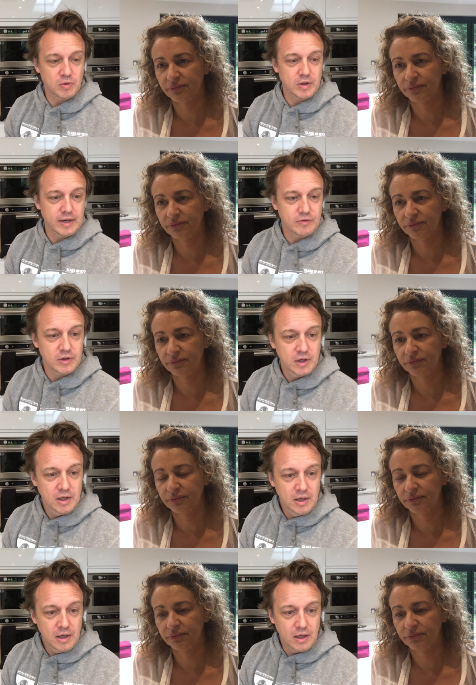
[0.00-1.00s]
Speaker 1: and what have you.
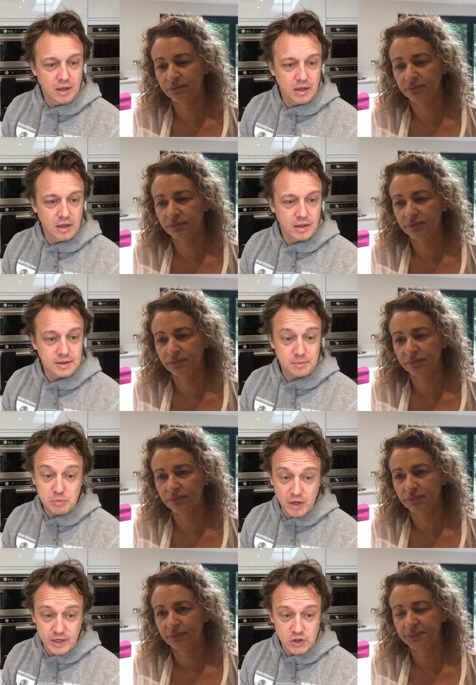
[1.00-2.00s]
Uh,
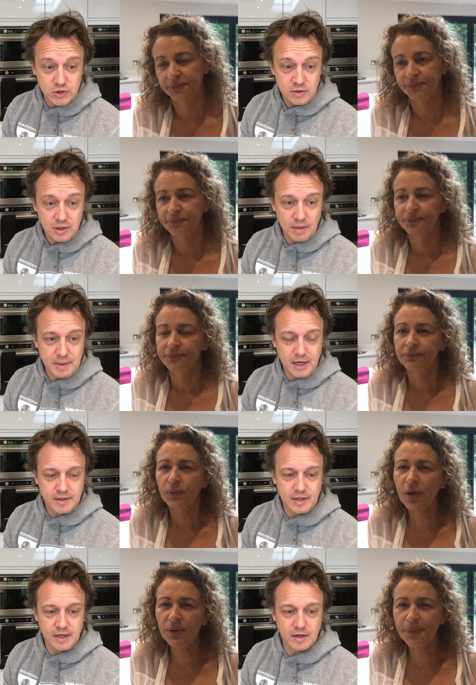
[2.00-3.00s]
depression.
Speaker 2: I mean,
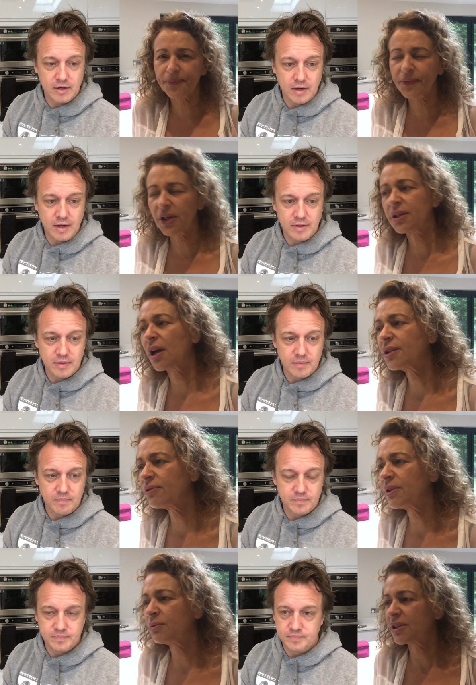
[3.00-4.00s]
I think. Well, I, don't, I
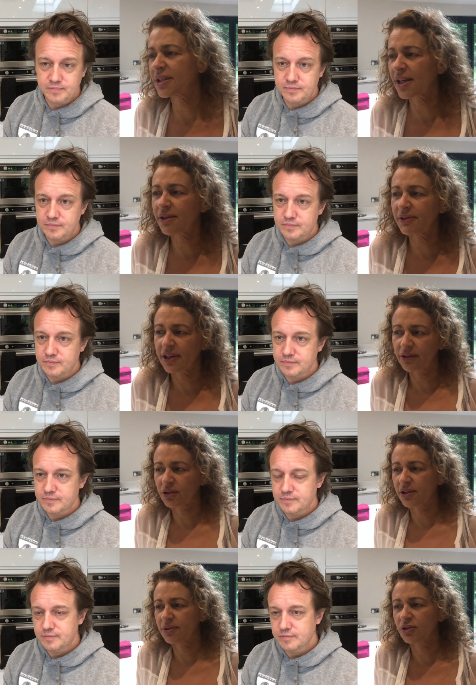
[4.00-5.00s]
don't really want to say around
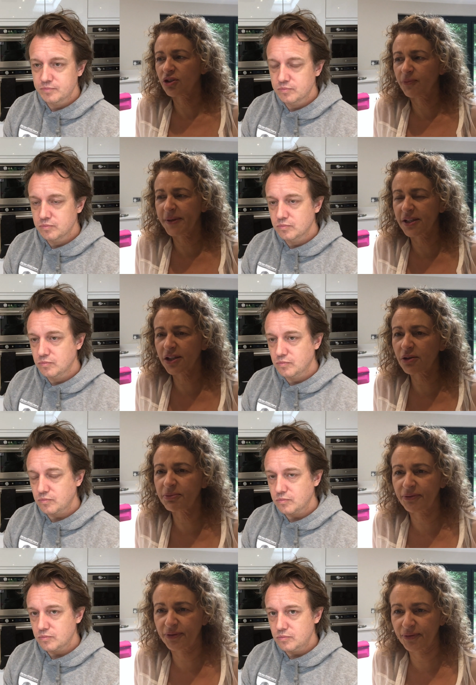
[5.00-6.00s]
alcoholism because you've been
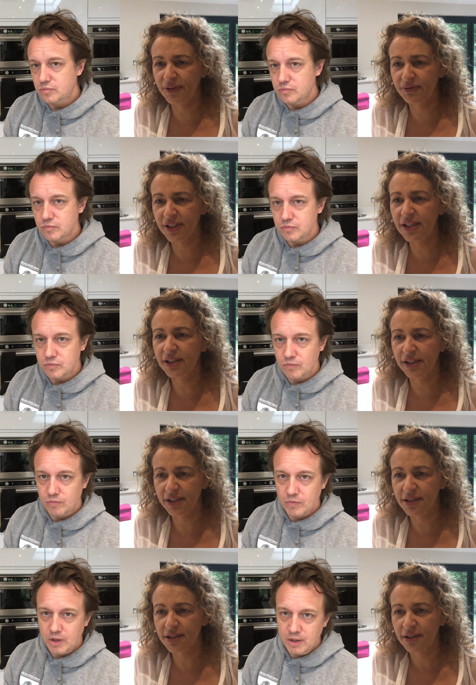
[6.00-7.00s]
sober for 15
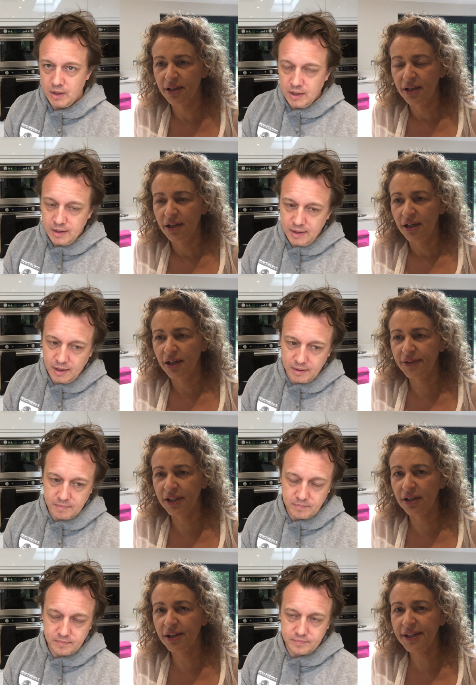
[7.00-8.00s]
years. Yeah. I
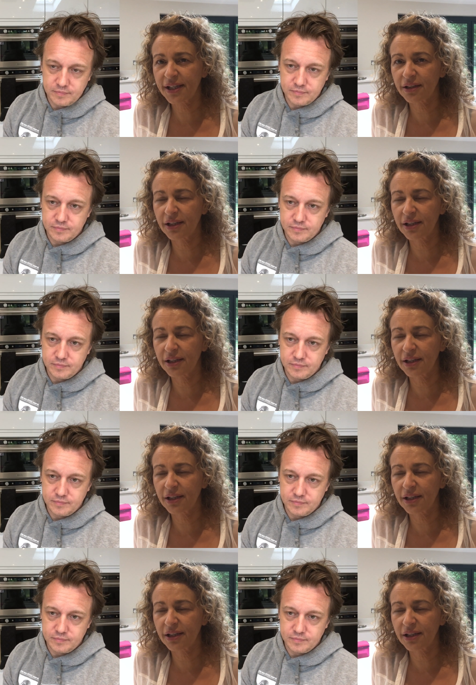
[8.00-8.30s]
think I think